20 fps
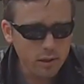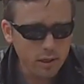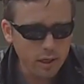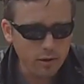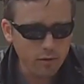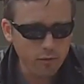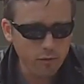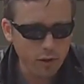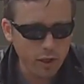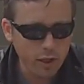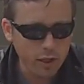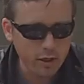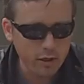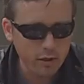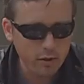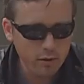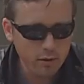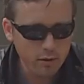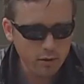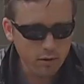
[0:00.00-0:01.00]
If
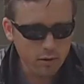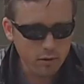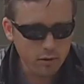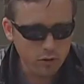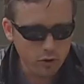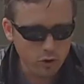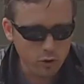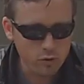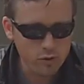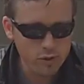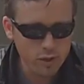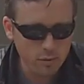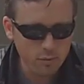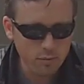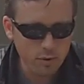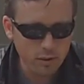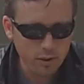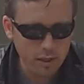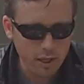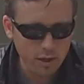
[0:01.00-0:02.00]
they do
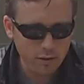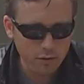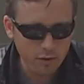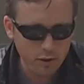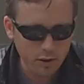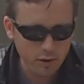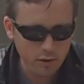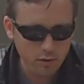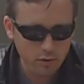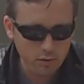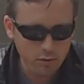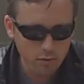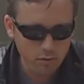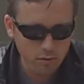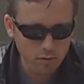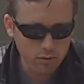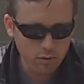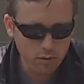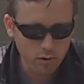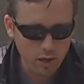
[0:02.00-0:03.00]
something that
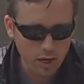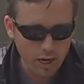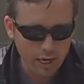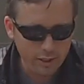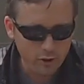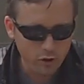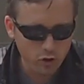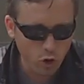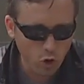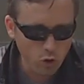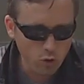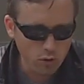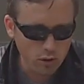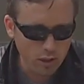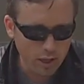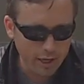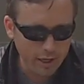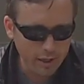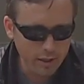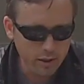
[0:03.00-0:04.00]
I don't
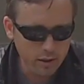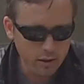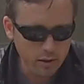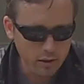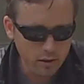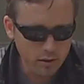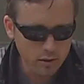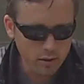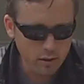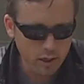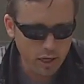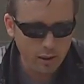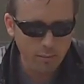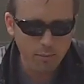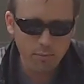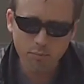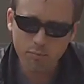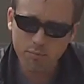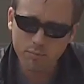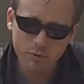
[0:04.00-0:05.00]
like, I
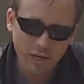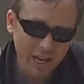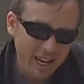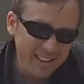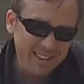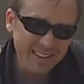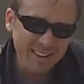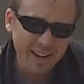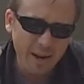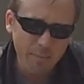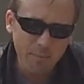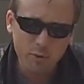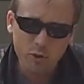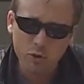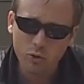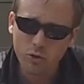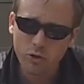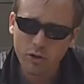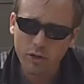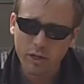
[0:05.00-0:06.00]
take that
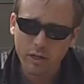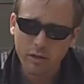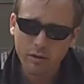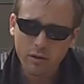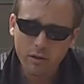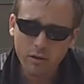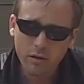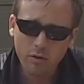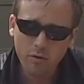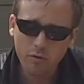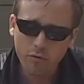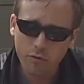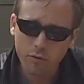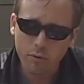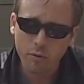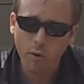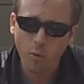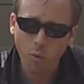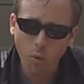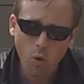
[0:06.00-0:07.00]
opportunity
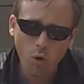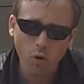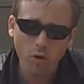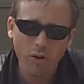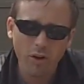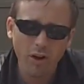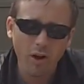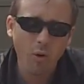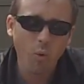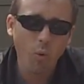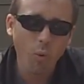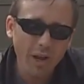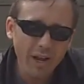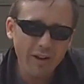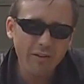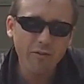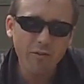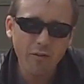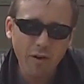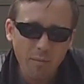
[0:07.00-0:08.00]
for reward
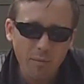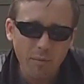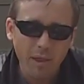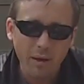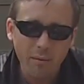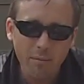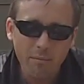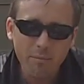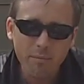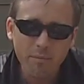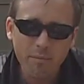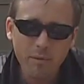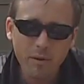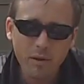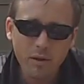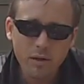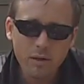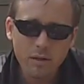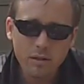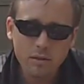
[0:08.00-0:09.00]
away from them
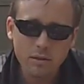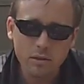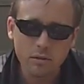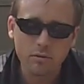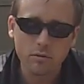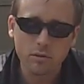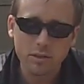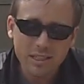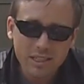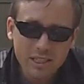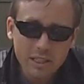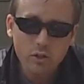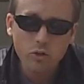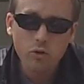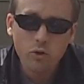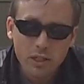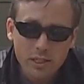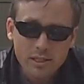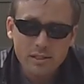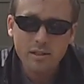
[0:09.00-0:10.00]
to
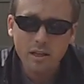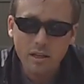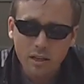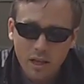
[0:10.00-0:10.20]
decrease the